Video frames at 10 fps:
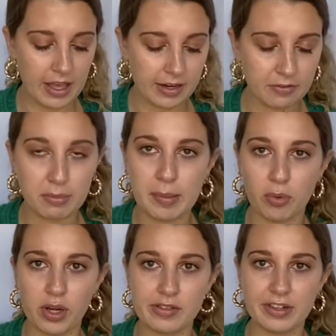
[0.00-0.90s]
for my
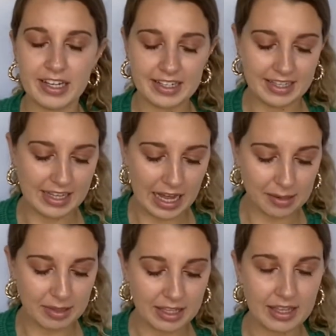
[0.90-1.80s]
boyfriend, he got
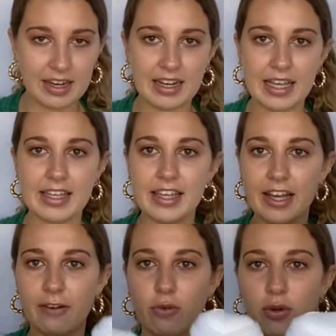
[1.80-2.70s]
me Nike Air
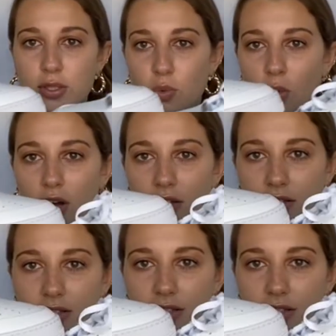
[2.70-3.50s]
Force Ones.